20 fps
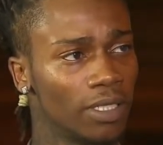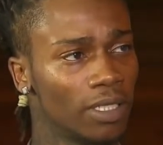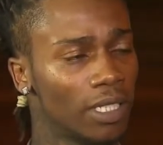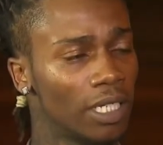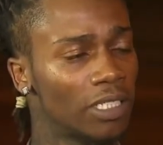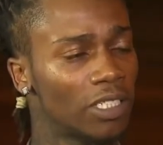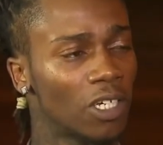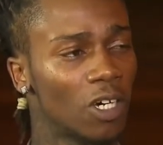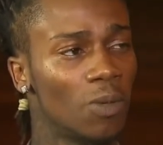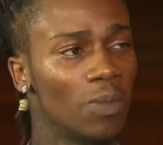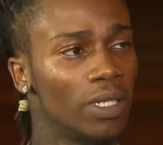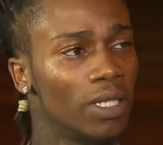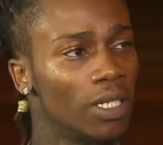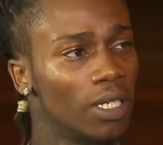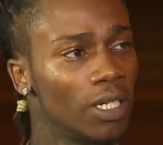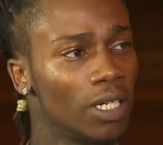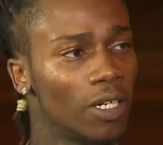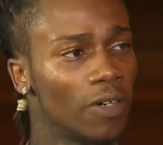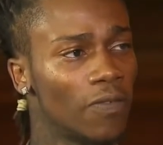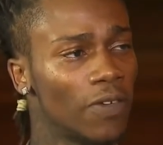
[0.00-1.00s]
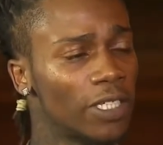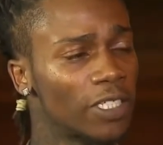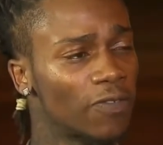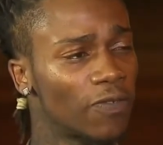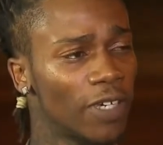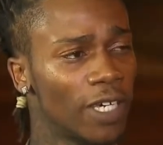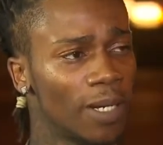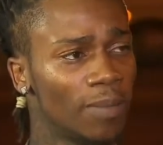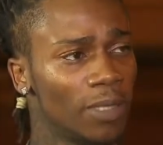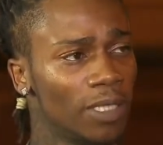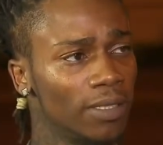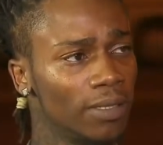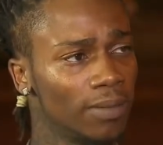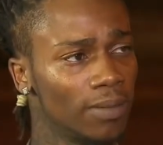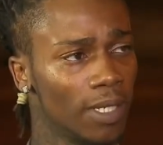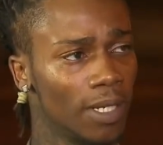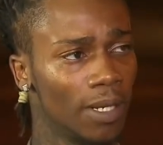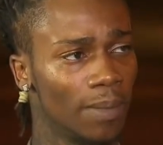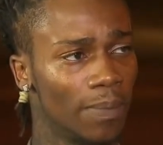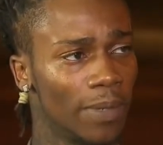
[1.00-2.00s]
They showed me love, his family,
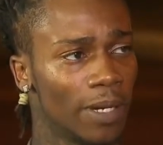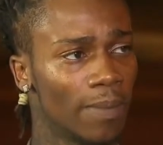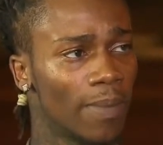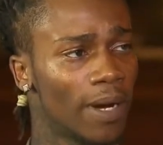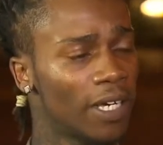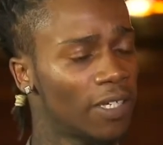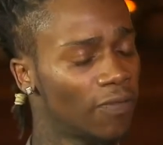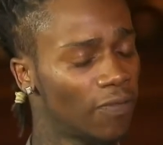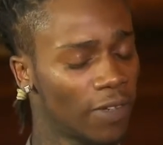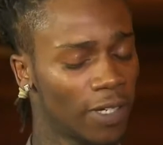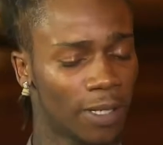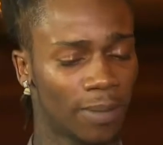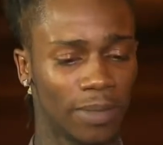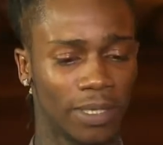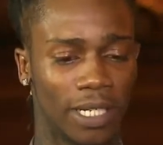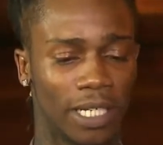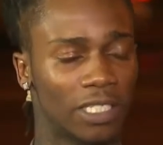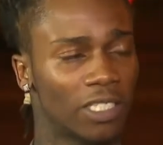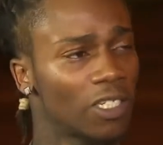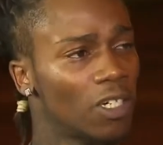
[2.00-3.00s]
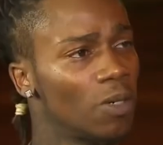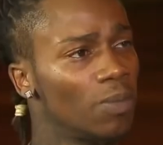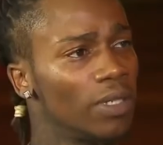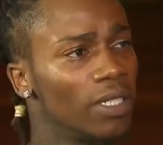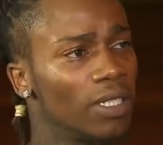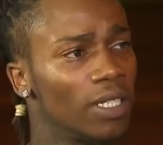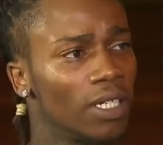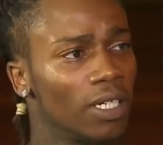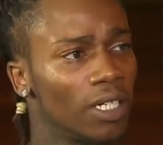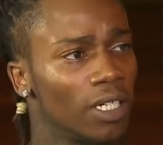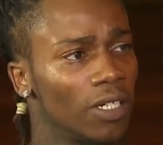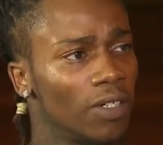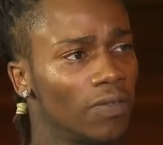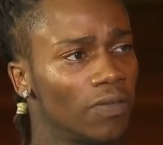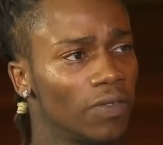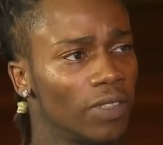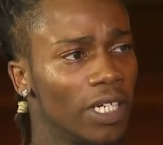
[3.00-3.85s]
Big Mike's family, they showed me love.